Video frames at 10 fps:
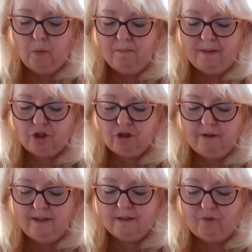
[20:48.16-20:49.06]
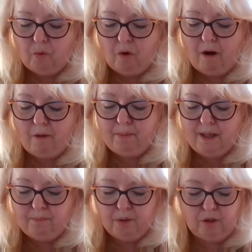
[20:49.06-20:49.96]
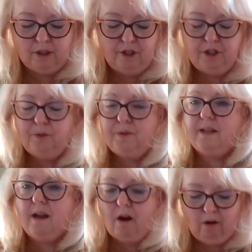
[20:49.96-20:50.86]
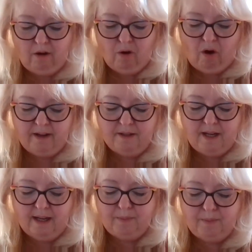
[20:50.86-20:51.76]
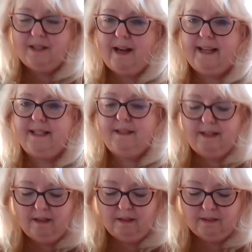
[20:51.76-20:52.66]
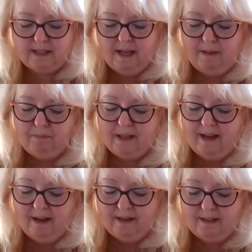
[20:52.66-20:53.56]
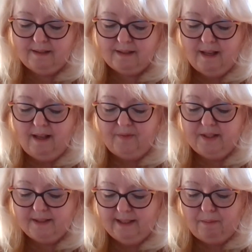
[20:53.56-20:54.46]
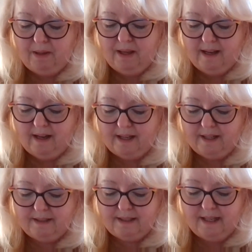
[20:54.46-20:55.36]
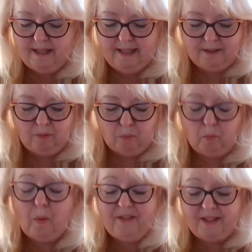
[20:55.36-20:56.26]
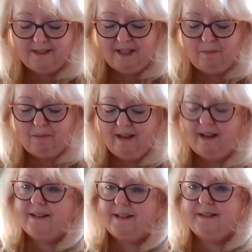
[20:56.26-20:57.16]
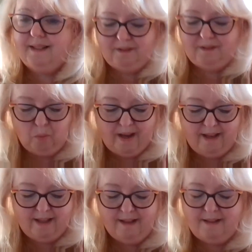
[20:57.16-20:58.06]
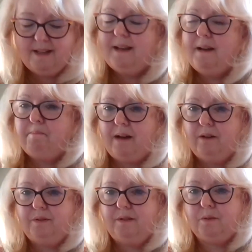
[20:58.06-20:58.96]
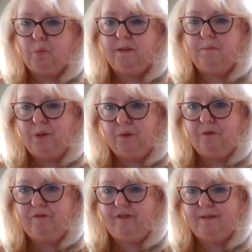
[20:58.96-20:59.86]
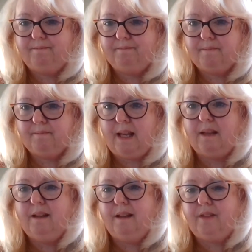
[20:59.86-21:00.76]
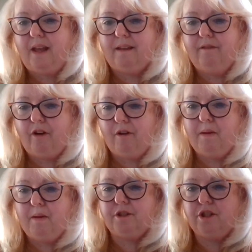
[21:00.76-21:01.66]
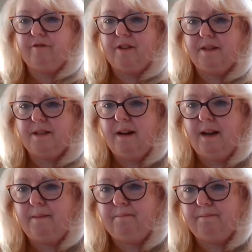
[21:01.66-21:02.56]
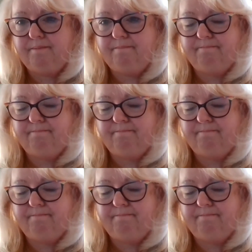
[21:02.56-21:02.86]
We must transform our people using her archetypes and ideals because the sleeping goddess when the sleeping goddess is awakened, mountains will move. Thank you very much for the time.